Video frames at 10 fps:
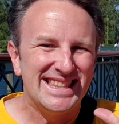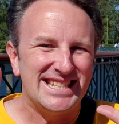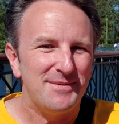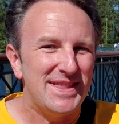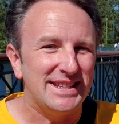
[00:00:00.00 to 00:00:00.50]
The
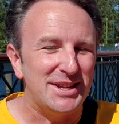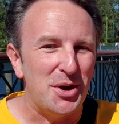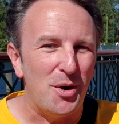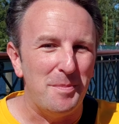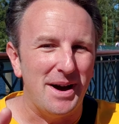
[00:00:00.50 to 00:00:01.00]
seventh thing to
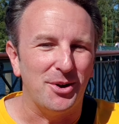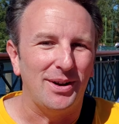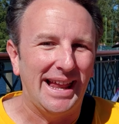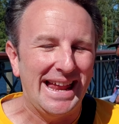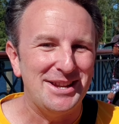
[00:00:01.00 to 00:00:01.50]
know about
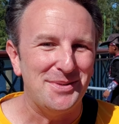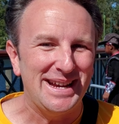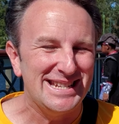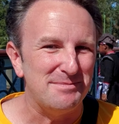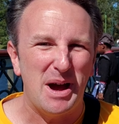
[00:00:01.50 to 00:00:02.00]
Orlando
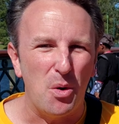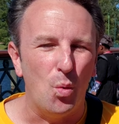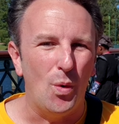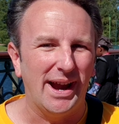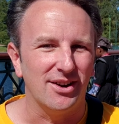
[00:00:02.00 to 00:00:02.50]
is about
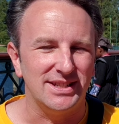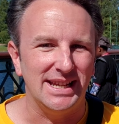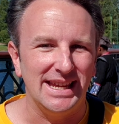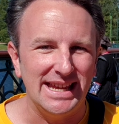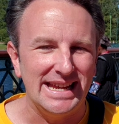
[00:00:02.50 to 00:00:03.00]
where
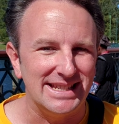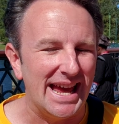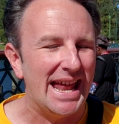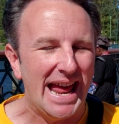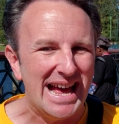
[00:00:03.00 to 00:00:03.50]
to eat.
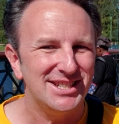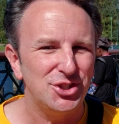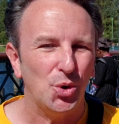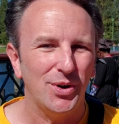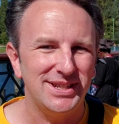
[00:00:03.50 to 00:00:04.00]
And as a
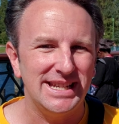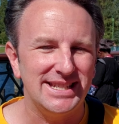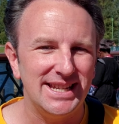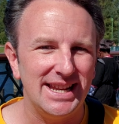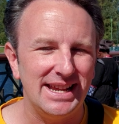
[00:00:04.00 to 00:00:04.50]
touristy
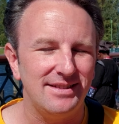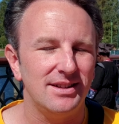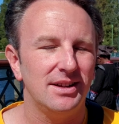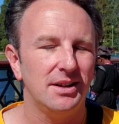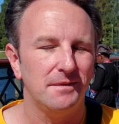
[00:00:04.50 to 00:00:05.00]
city,
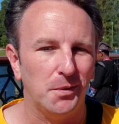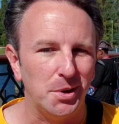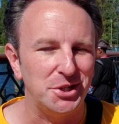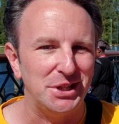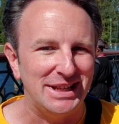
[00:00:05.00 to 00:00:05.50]

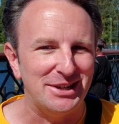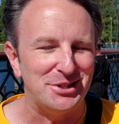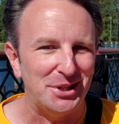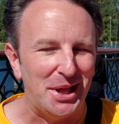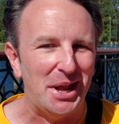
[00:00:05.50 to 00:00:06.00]
unfortunately, there's
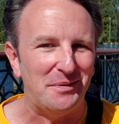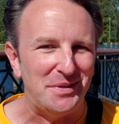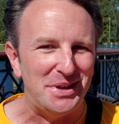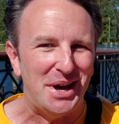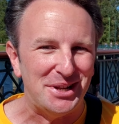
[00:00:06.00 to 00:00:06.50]
a lot
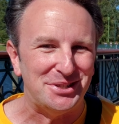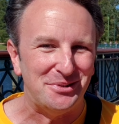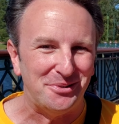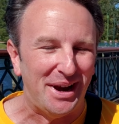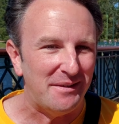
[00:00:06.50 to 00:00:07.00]
of not
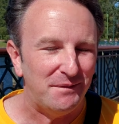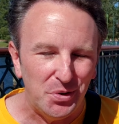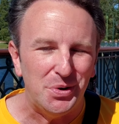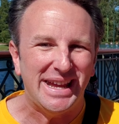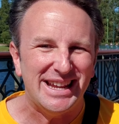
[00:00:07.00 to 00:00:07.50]
so great
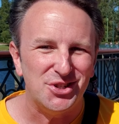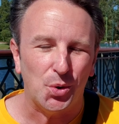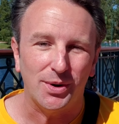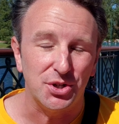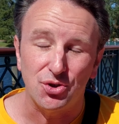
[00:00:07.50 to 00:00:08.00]
food in
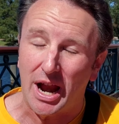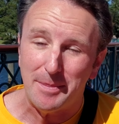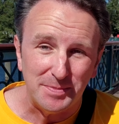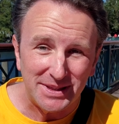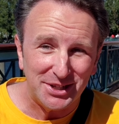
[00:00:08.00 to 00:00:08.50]
tourist
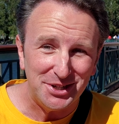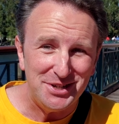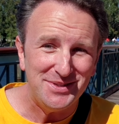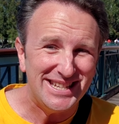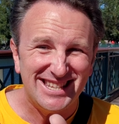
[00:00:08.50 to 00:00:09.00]
traps. But the good
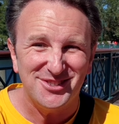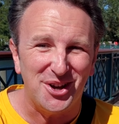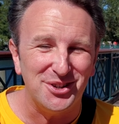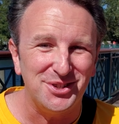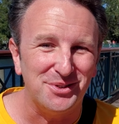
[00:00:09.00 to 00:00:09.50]
news is there's
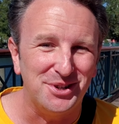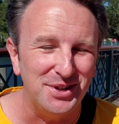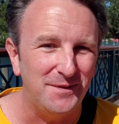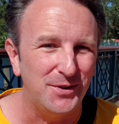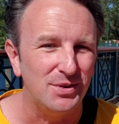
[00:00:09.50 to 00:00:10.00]
also
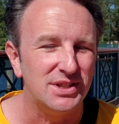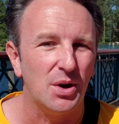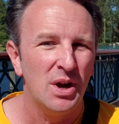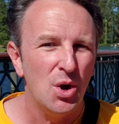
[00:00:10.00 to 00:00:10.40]
good food. So